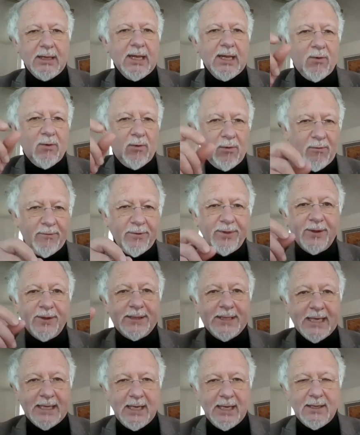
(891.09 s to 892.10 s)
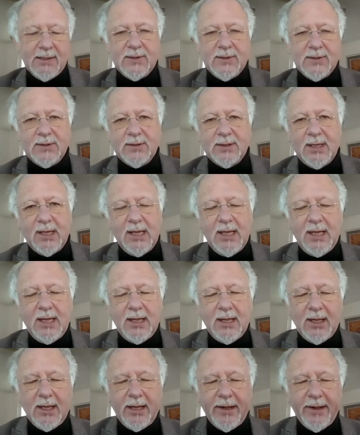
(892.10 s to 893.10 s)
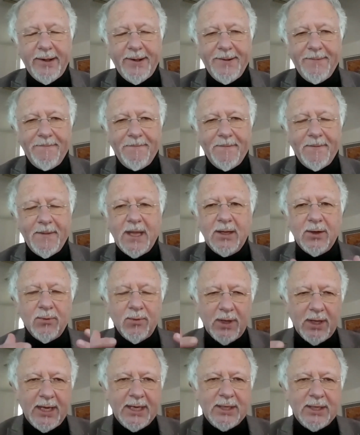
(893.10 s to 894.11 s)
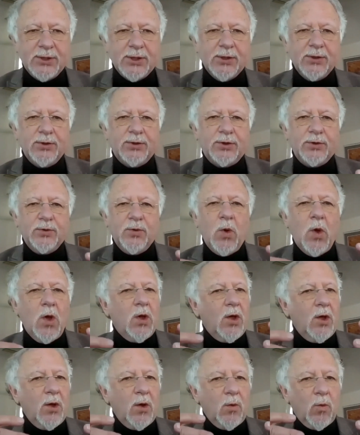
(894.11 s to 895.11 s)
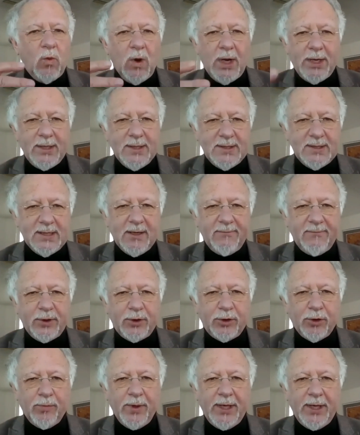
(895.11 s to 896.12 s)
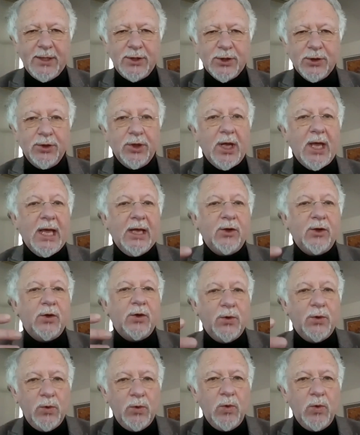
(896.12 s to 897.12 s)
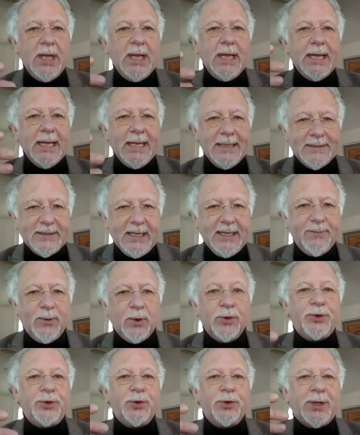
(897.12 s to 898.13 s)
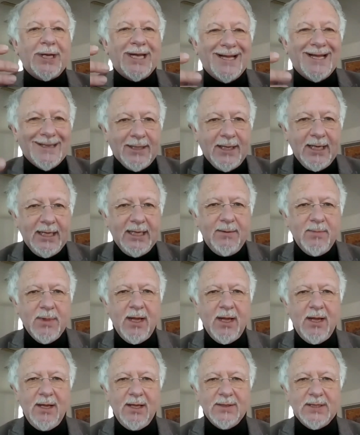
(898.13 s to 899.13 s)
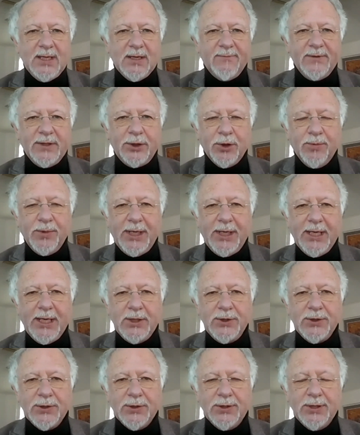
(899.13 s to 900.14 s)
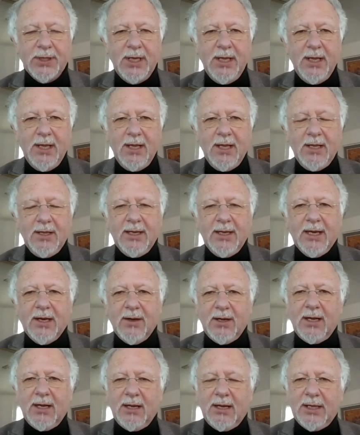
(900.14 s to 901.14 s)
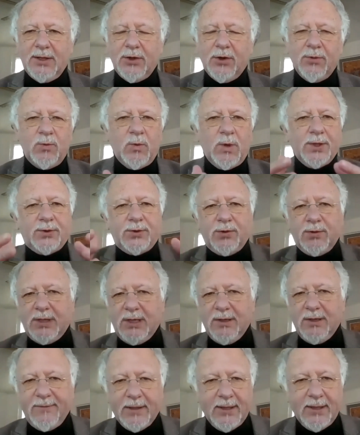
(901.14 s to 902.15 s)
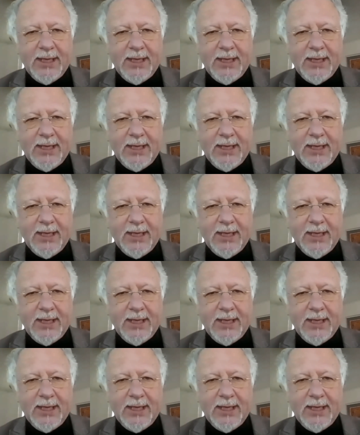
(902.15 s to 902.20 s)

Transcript: over the decades. in relation to what is self-determination and who is able to claim self-determination. Now, I don't want to give a